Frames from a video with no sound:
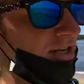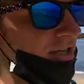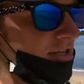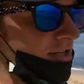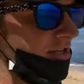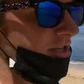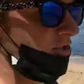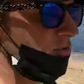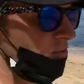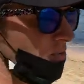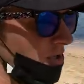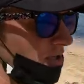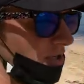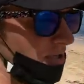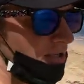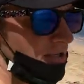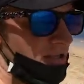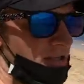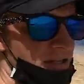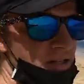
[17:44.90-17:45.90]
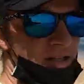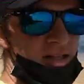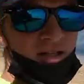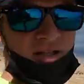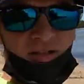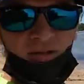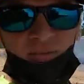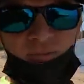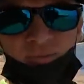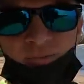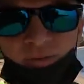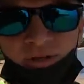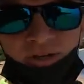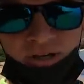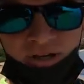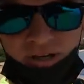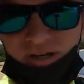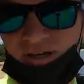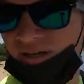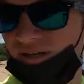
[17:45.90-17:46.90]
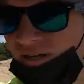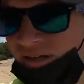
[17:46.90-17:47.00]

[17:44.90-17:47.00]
clear here as well. But